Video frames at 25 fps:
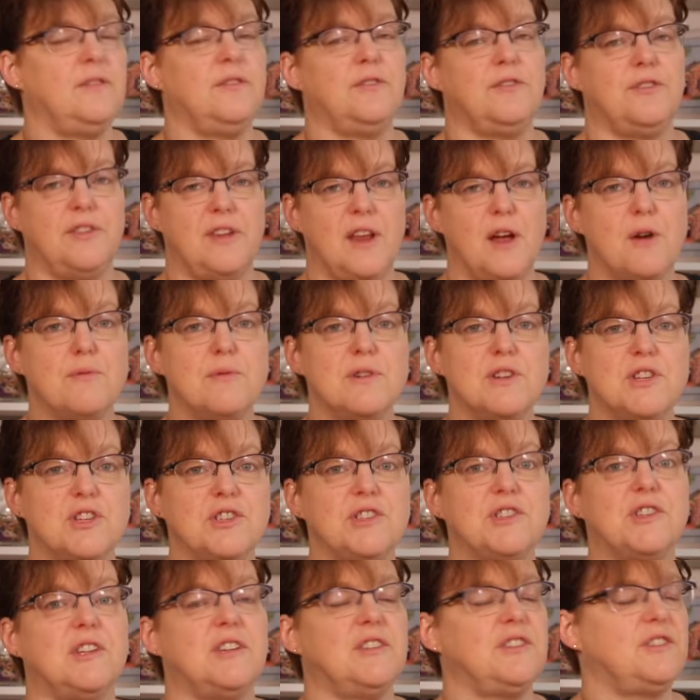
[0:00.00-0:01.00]
So now we're
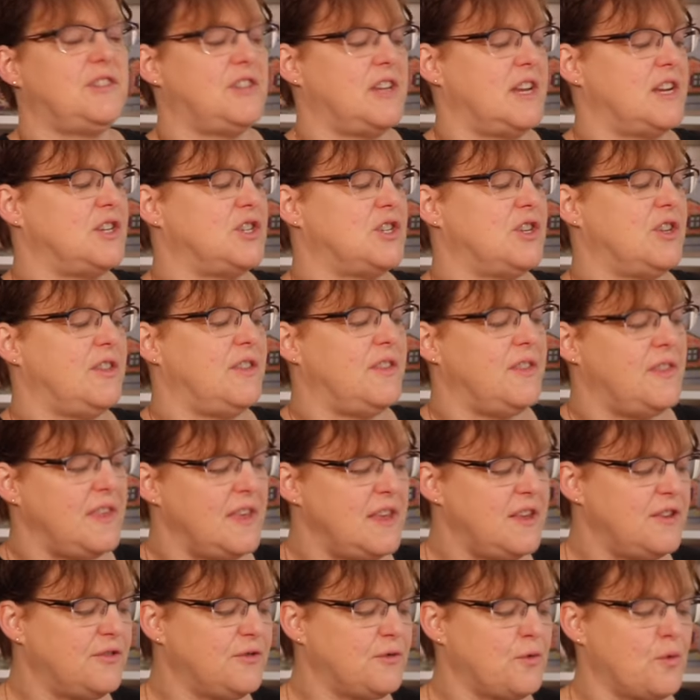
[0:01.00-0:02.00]
just gonna stitch
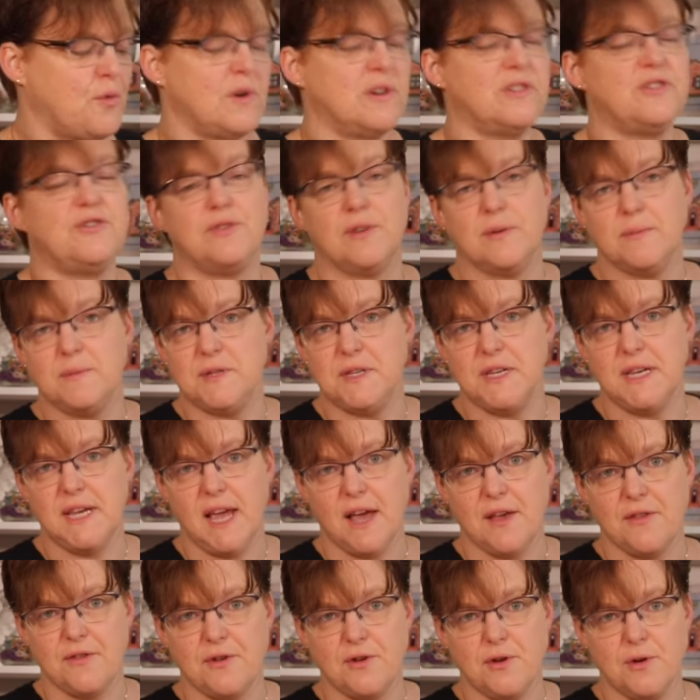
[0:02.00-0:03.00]
these 4 strips
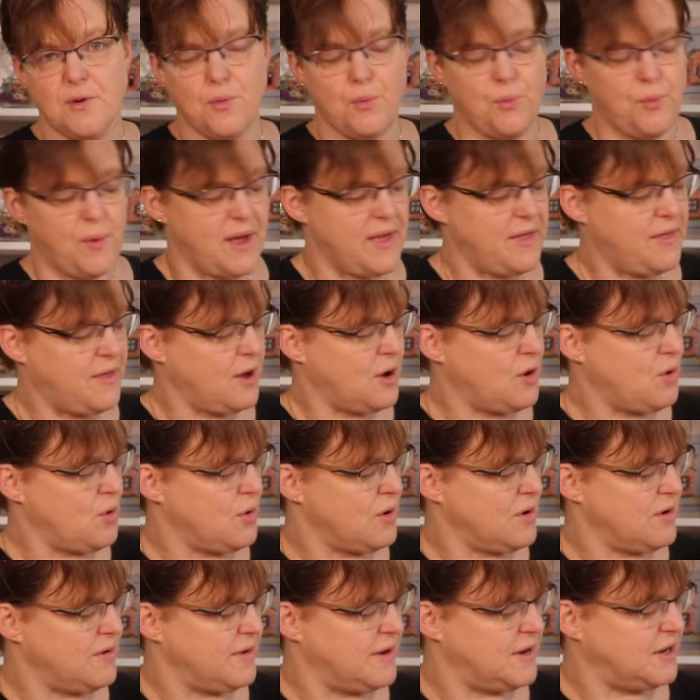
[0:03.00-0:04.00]
together with a
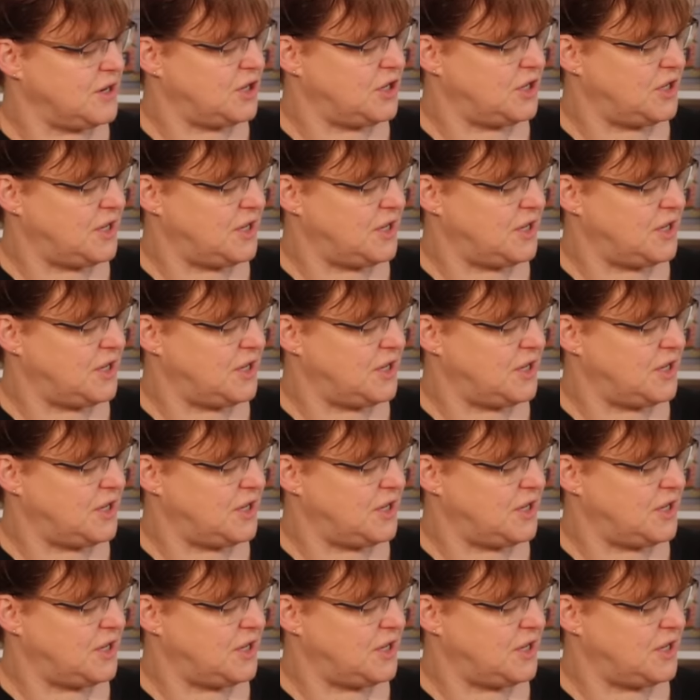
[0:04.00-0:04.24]
1/4-inch